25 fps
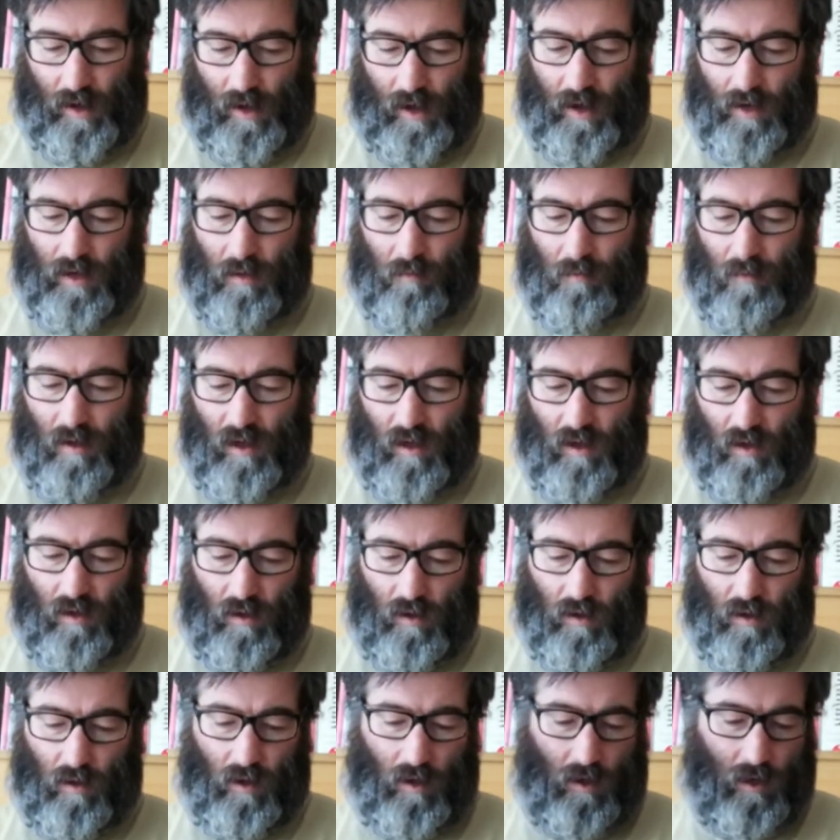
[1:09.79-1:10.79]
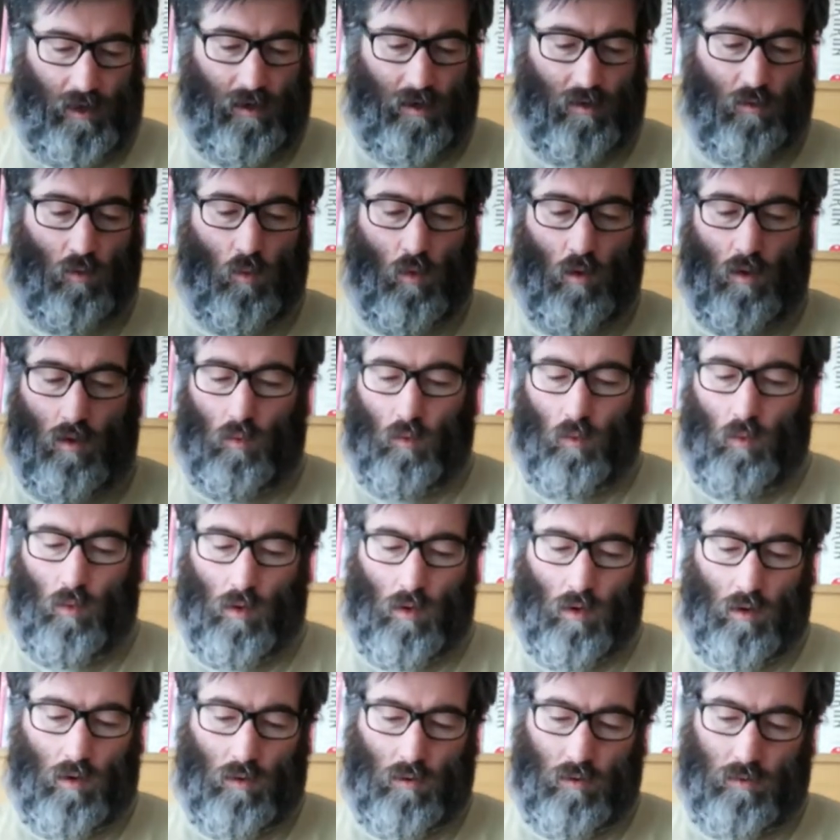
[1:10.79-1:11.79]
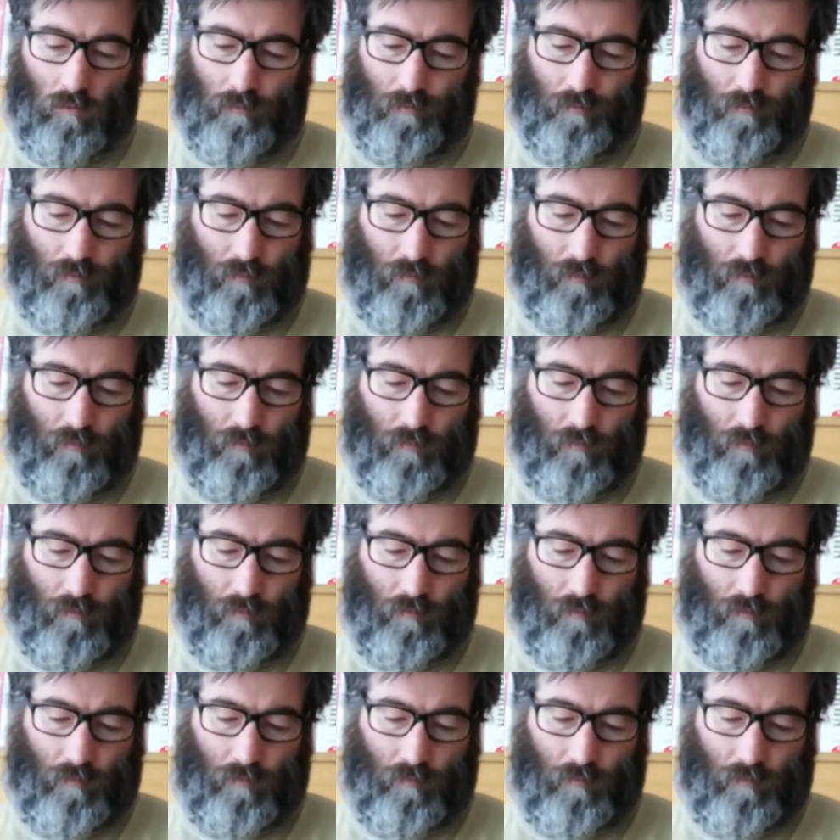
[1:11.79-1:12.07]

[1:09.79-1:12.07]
anime in the whole world,